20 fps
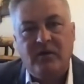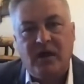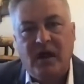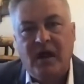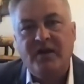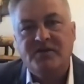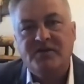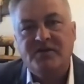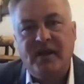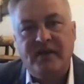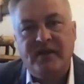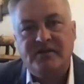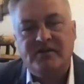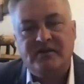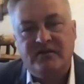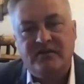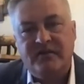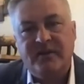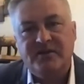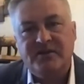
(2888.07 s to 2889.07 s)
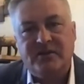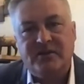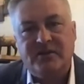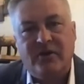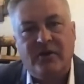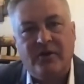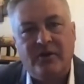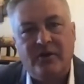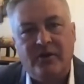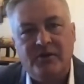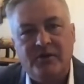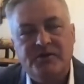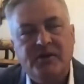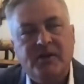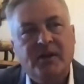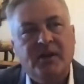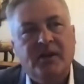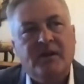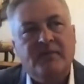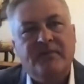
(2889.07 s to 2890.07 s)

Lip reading: us as defense lawyers